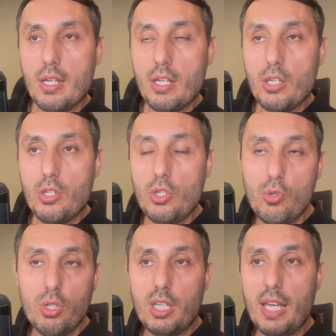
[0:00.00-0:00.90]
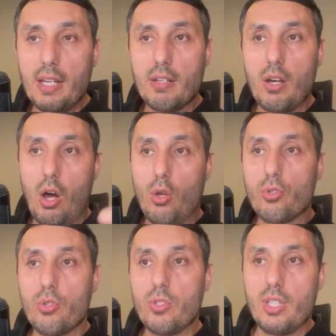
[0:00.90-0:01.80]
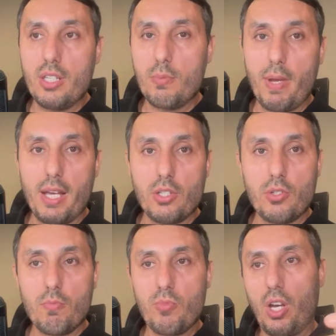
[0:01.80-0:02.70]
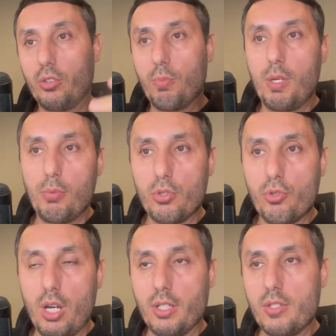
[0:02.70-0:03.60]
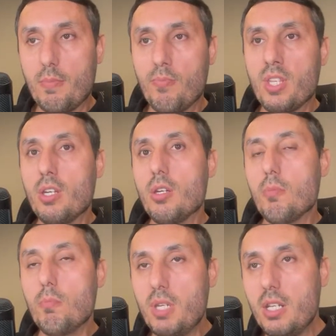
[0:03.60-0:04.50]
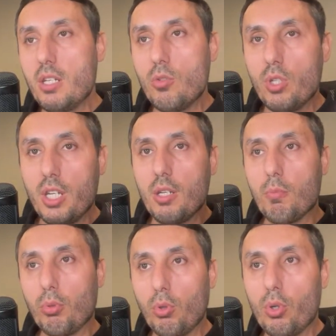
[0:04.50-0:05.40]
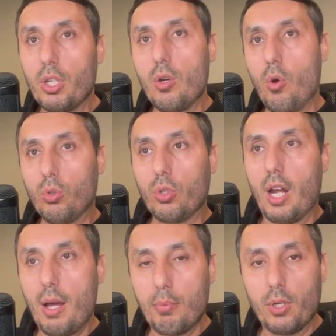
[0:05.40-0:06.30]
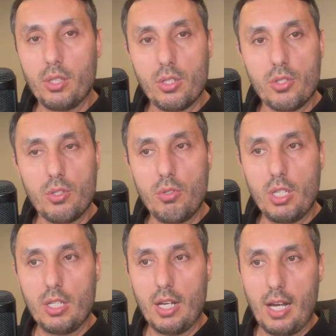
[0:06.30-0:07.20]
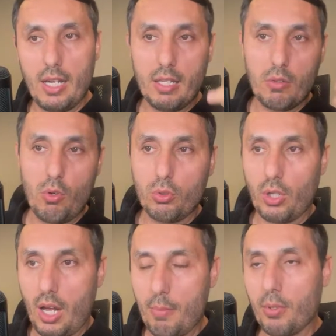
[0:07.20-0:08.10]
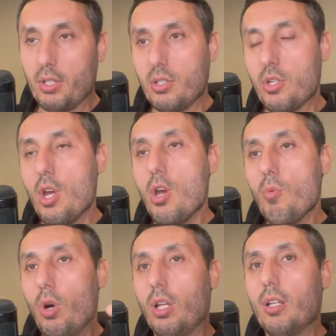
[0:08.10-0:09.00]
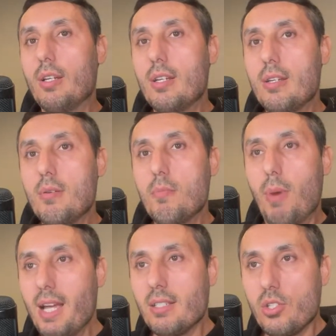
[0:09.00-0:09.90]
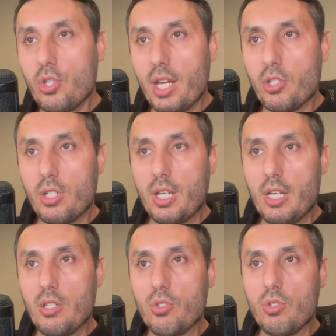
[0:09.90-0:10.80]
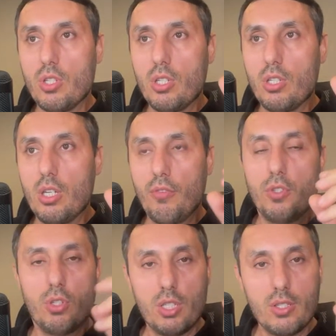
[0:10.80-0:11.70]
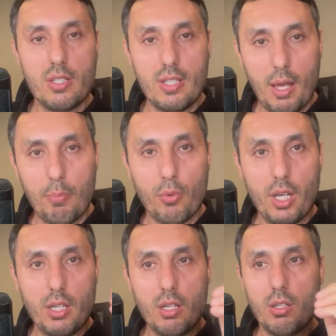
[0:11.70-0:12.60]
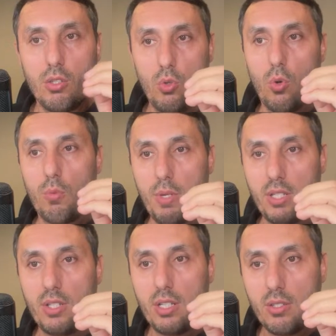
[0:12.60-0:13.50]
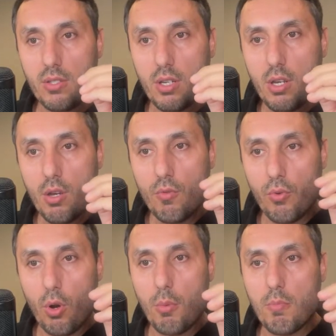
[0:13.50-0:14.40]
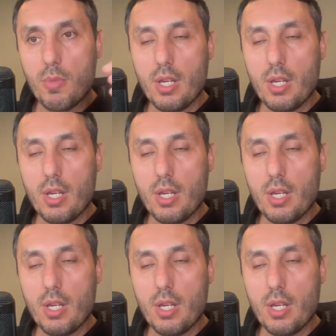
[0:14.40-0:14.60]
You can also dispatch other people's trucks, meaning you can employ owner operators. You can hire owner operators. Well, my suggestion is, if you can separate your business from,